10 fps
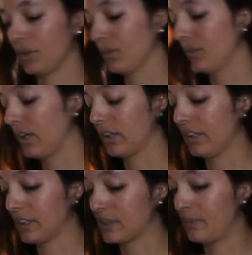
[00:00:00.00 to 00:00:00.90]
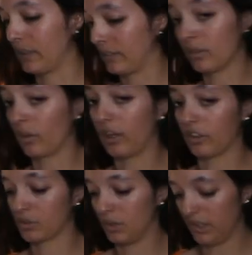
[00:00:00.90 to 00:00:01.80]
You're not going to expect the
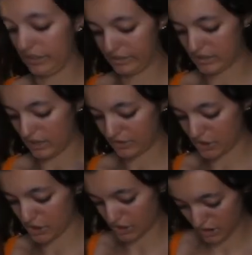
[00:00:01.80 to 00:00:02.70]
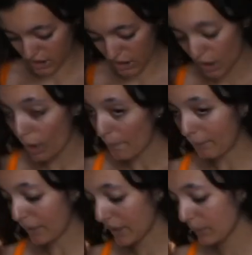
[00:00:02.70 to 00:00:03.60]
greatest quality stuff. It's just
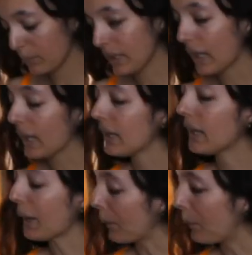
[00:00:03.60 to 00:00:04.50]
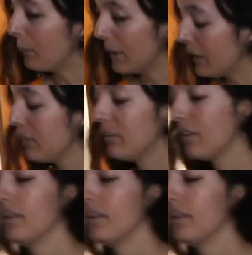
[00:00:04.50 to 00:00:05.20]
bugging me a little bit.